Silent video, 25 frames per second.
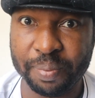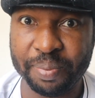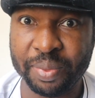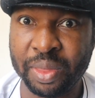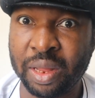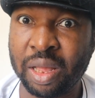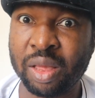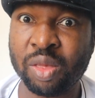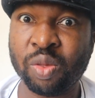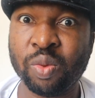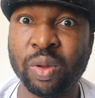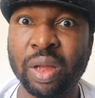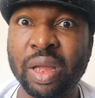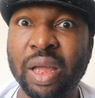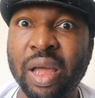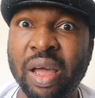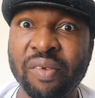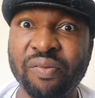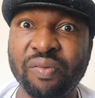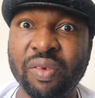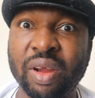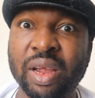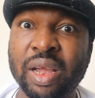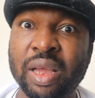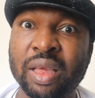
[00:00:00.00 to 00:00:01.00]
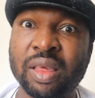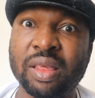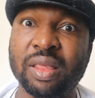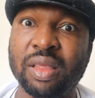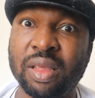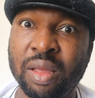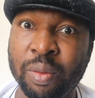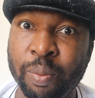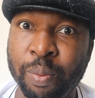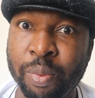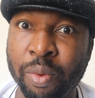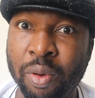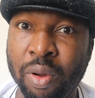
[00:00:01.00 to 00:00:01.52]
That's why Africans
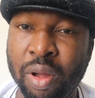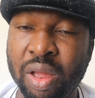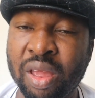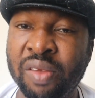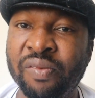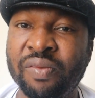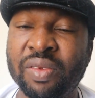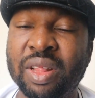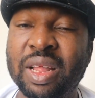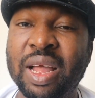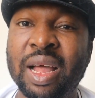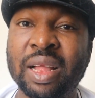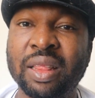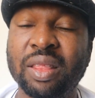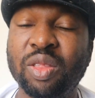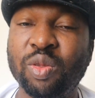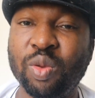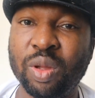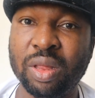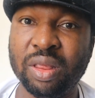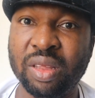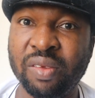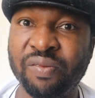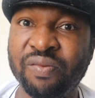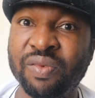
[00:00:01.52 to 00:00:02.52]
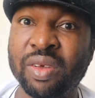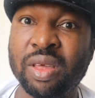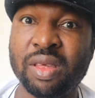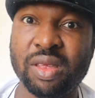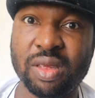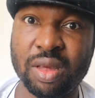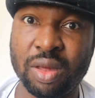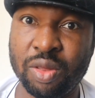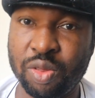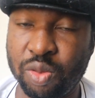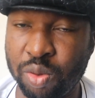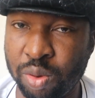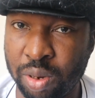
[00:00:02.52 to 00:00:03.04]
stay poor even at 21st
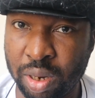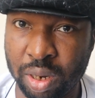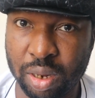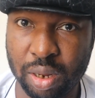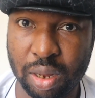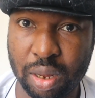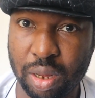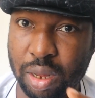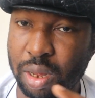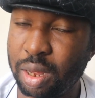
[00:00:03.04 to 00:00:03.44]
century.